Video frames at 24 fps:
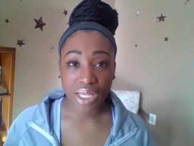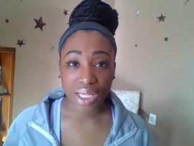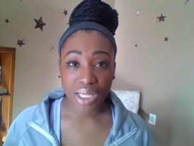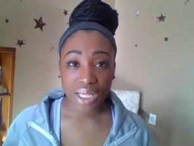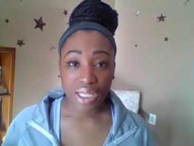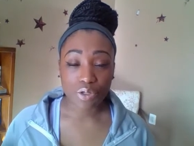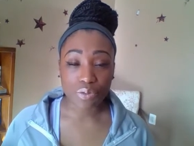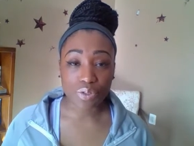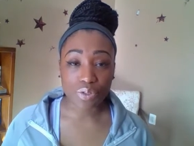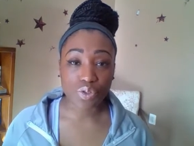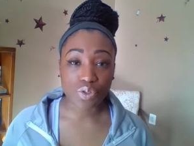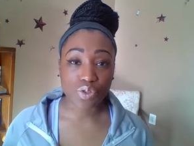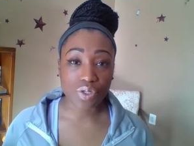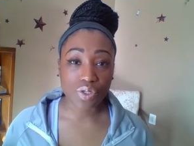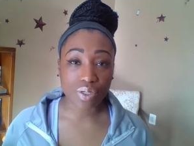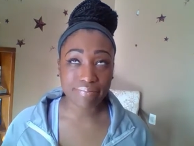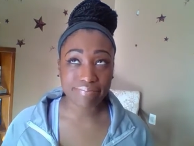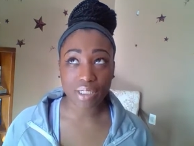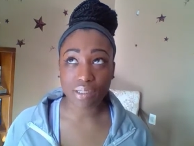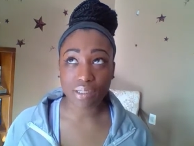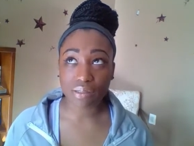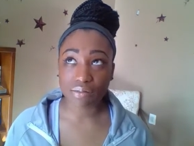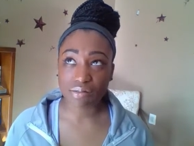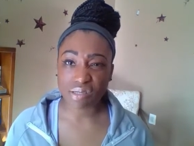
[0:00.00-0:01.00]

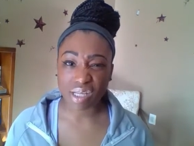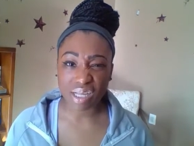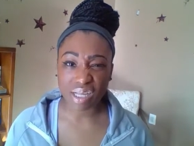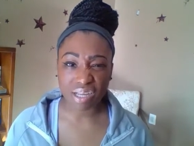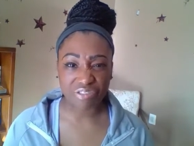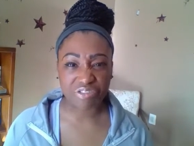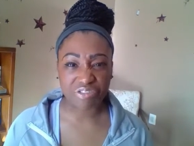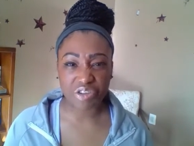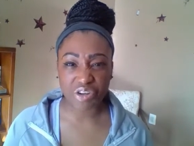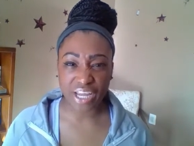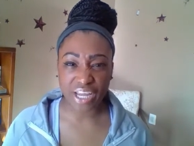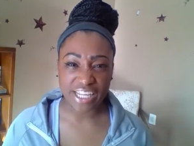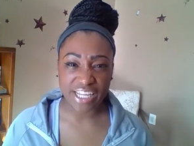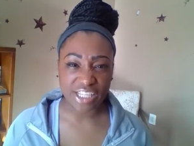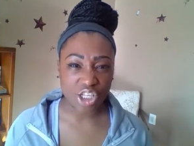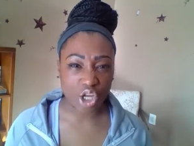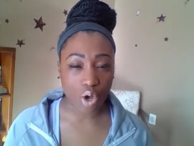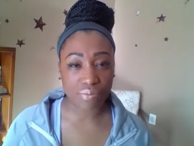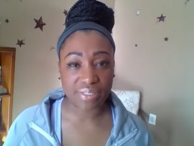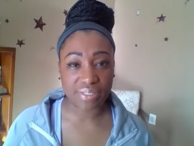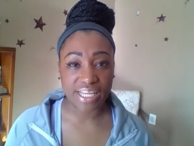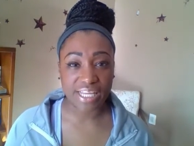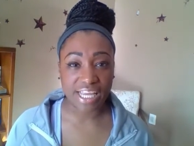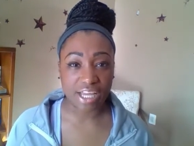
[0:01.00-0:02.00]
was like a few days ago, I
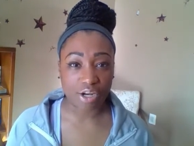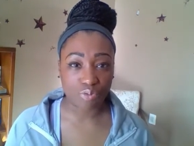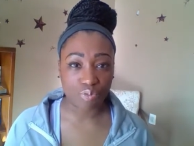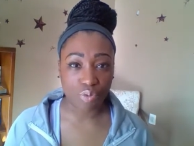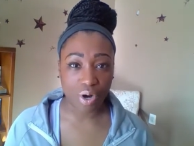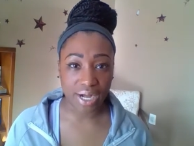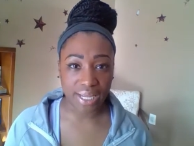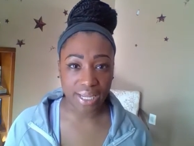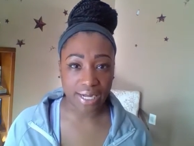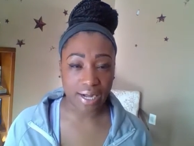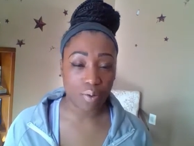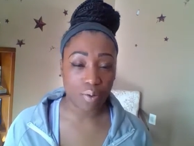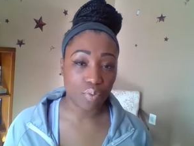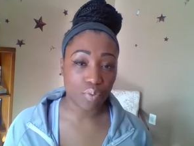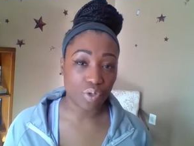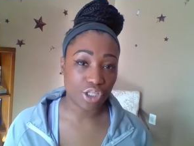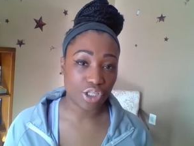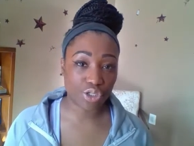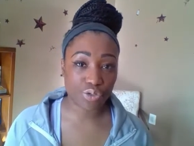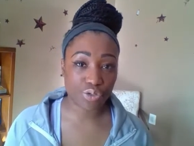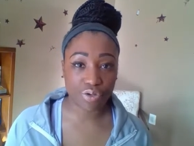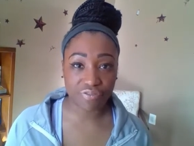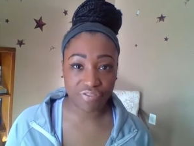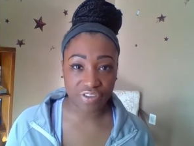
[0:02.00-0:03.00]
was getting ready and I went
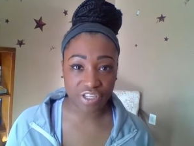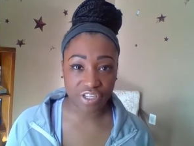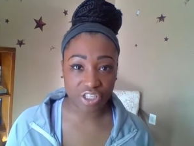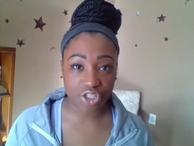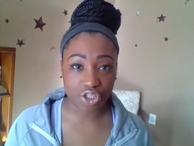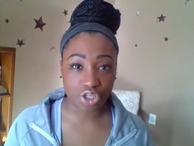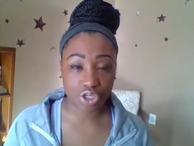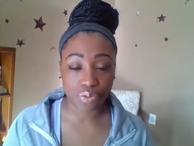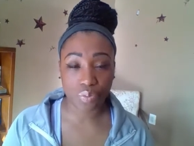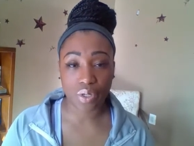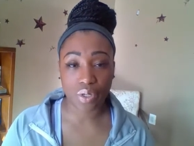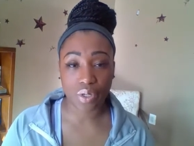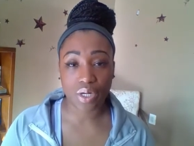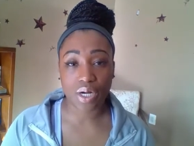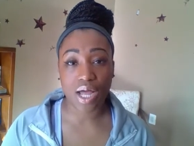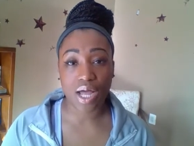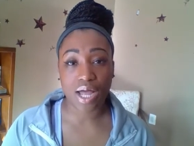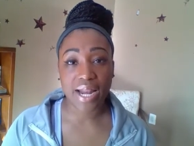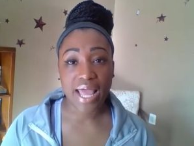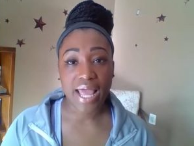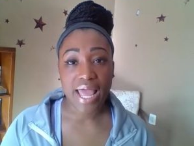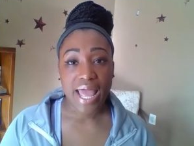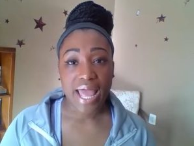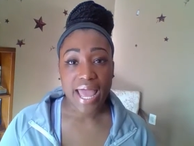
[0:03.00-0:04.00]
into a vision and whatnot,